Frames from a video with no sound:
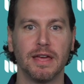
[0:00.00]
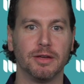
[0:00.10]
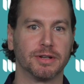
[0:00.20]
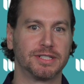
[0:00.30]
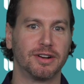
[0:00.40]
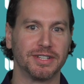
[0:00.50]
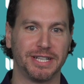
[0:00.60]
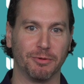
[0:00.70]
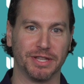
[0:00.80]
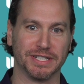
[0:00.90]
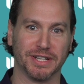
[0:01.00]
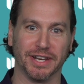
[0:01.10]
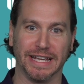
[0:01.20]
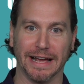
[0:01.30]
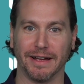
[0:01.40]
You can start to see where this is
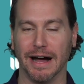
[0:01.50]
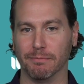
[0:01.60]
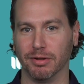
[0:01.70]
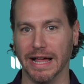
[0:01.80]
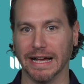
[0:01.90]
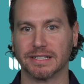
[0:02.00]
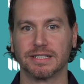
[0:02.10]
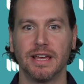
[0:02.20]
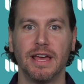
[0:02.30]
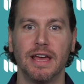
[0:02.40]
gonna get complex.